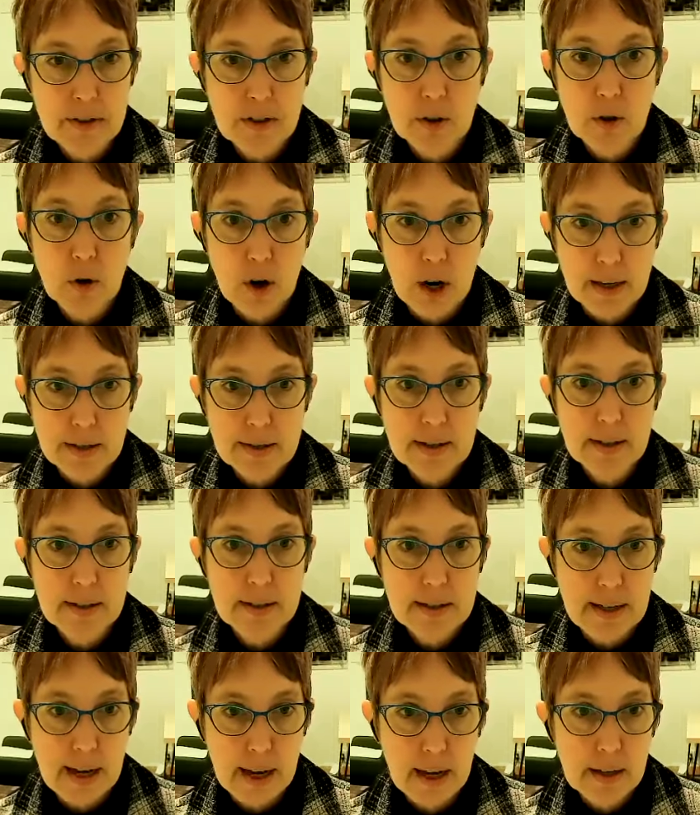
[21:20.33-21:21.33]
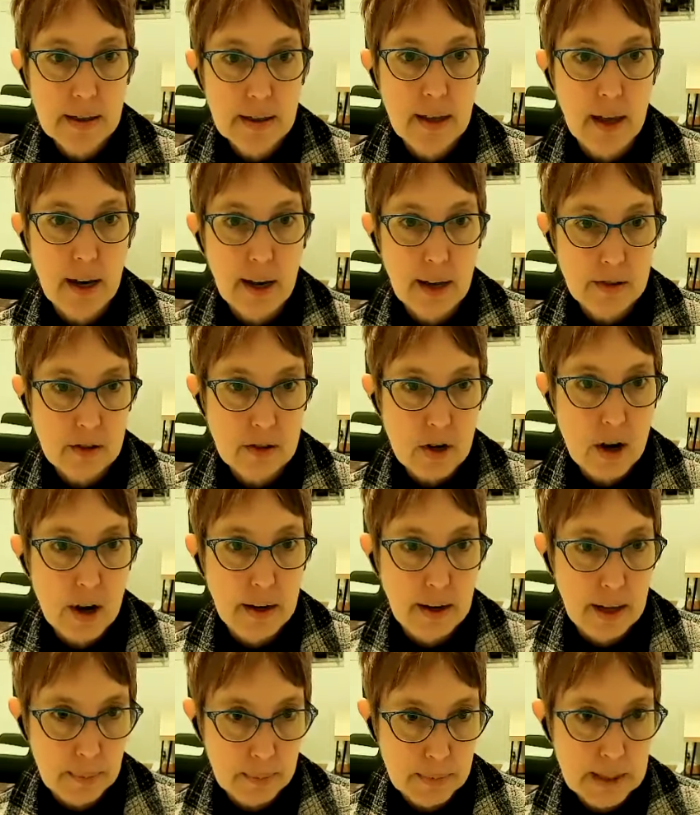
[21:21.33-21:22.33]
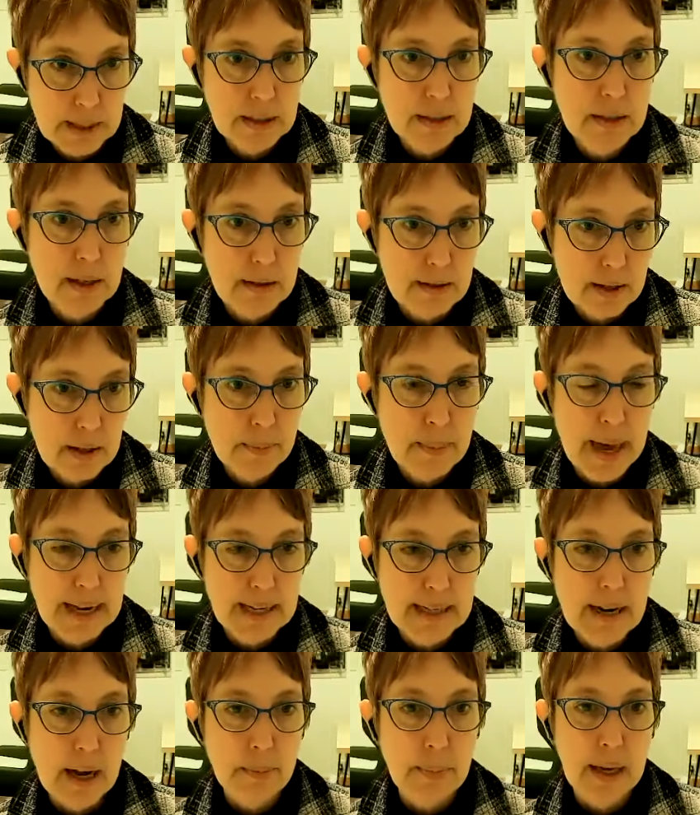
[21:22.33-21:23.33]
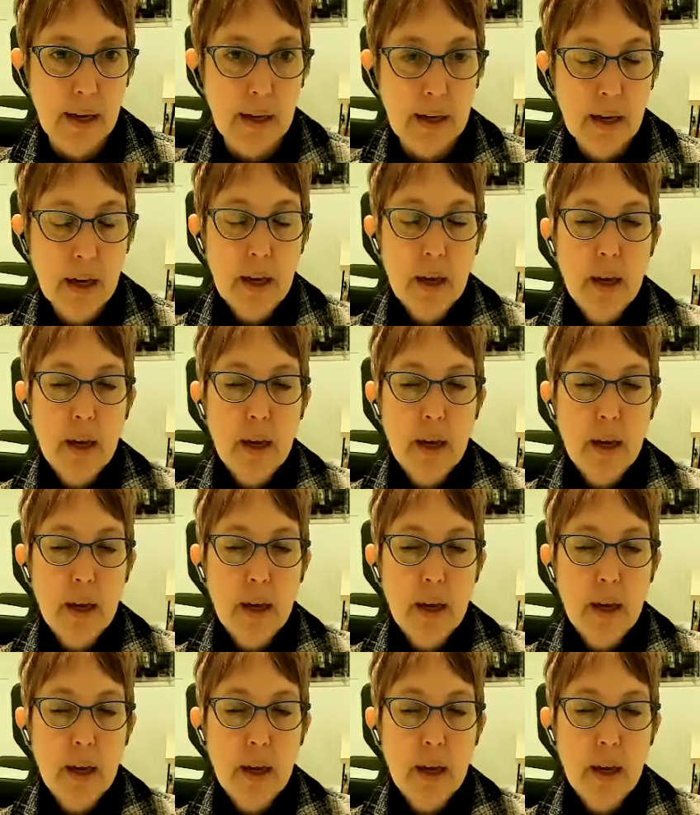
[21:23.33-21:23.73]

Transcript: across the state that has gone empty since the pandemic.